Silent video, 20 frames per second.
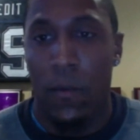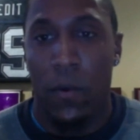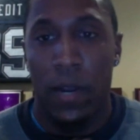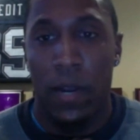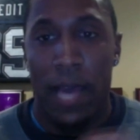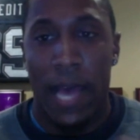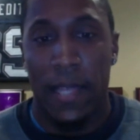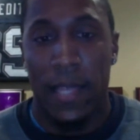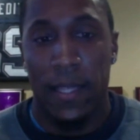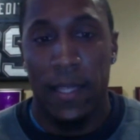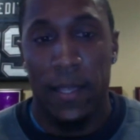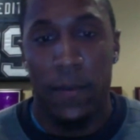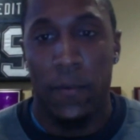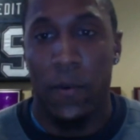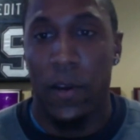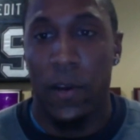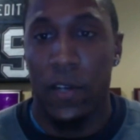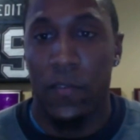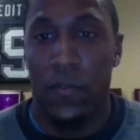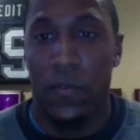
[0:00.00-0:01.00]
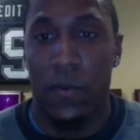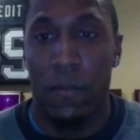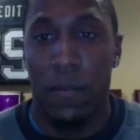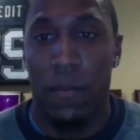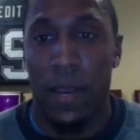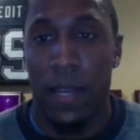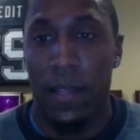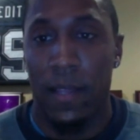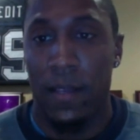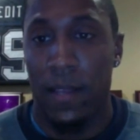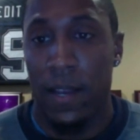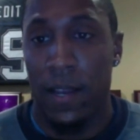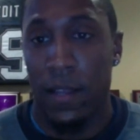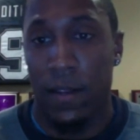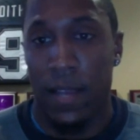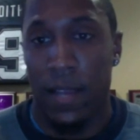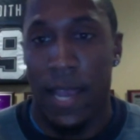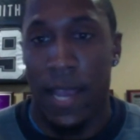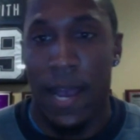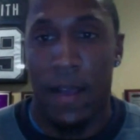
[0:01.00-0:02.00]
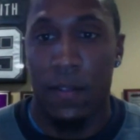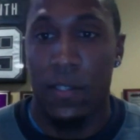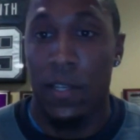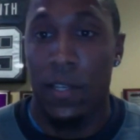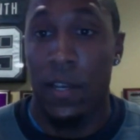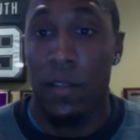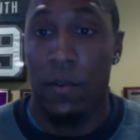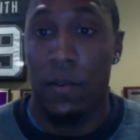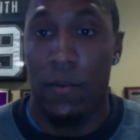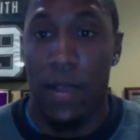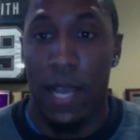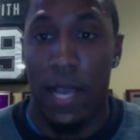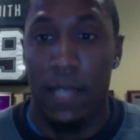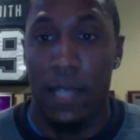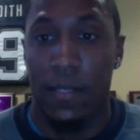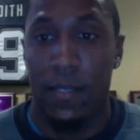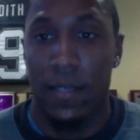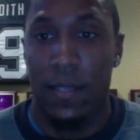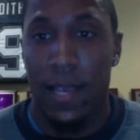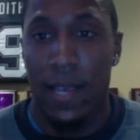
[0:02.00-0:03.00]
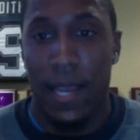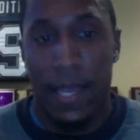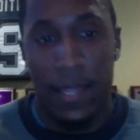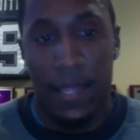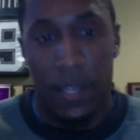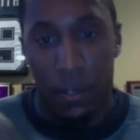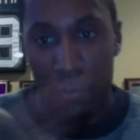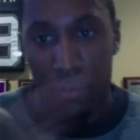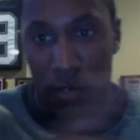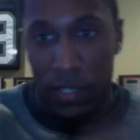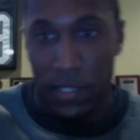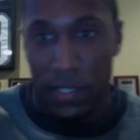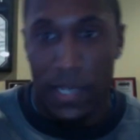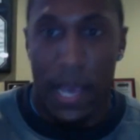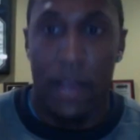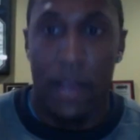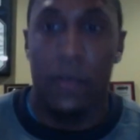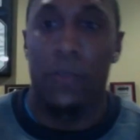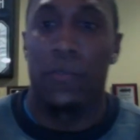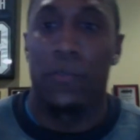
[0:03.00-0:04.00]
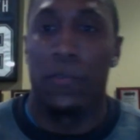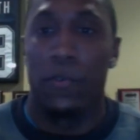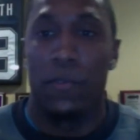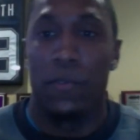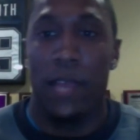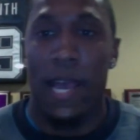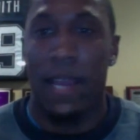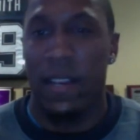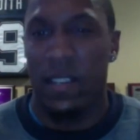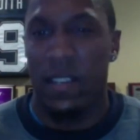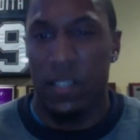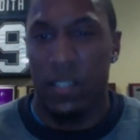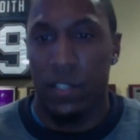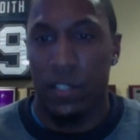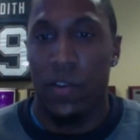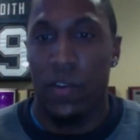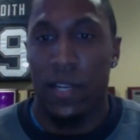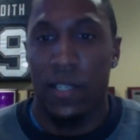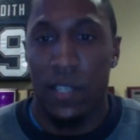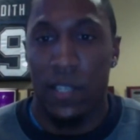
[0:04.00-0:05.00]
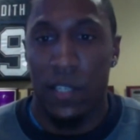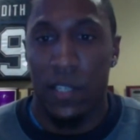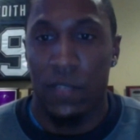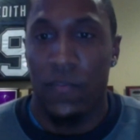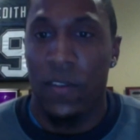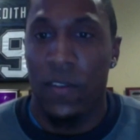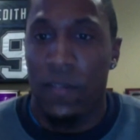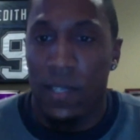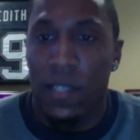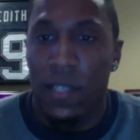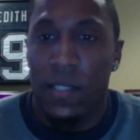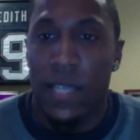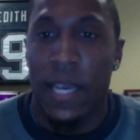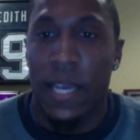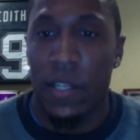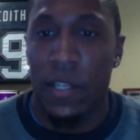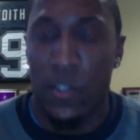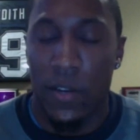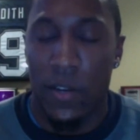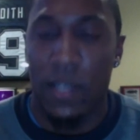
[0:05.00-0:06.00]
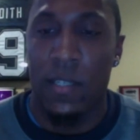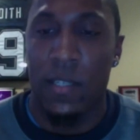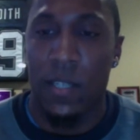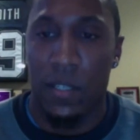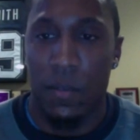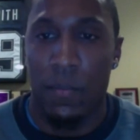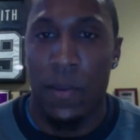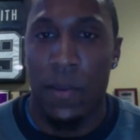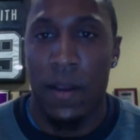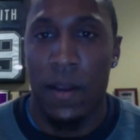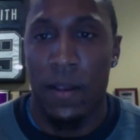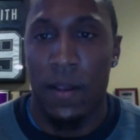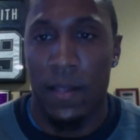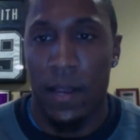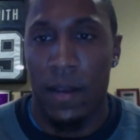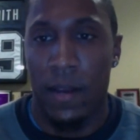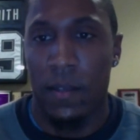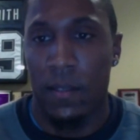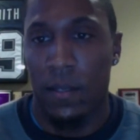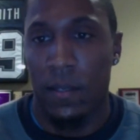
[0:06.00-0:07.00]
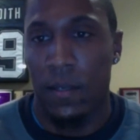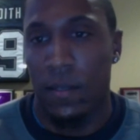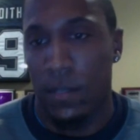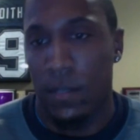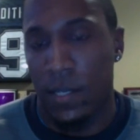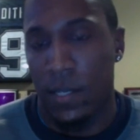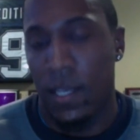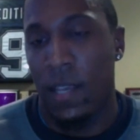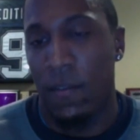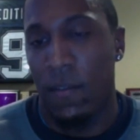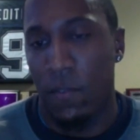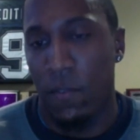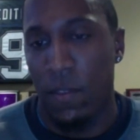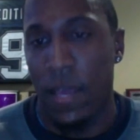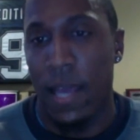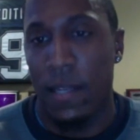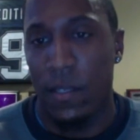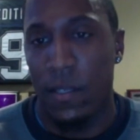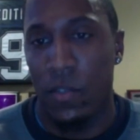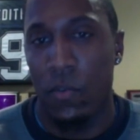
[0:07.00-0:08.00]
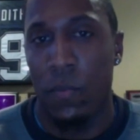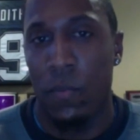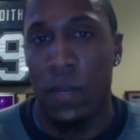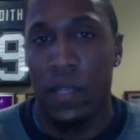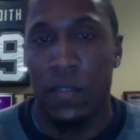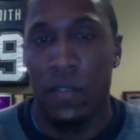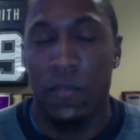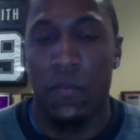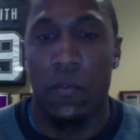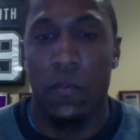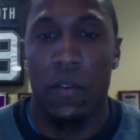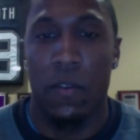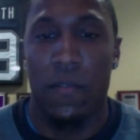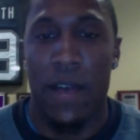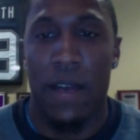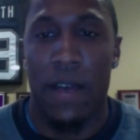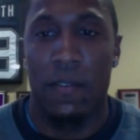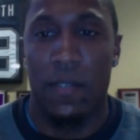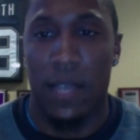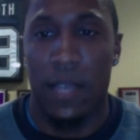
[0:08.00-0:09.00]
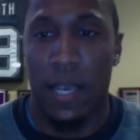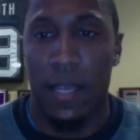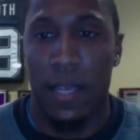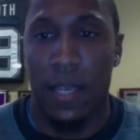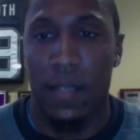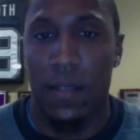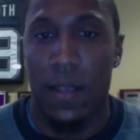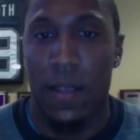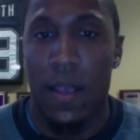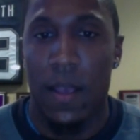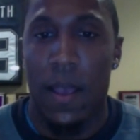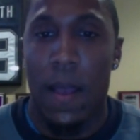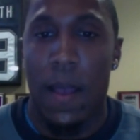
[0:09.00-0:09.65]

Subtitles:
One athlete works for a minute, the other counts, the other rests. and then you just cycle through that. And there's a 15-second transition period in there to give you that 2 minutes and 45 seconds.